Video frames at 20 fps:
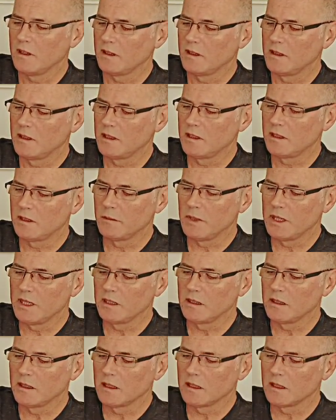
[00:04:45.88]
This is the
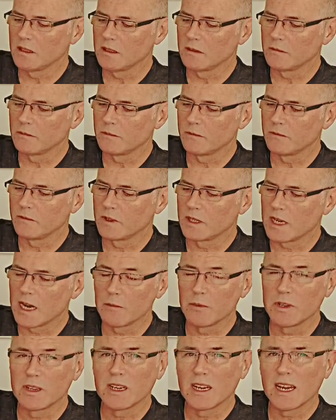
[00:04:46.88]
main
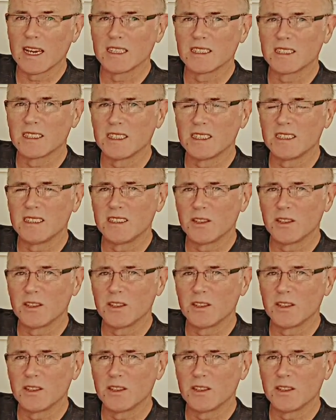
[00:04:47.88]
camera that has the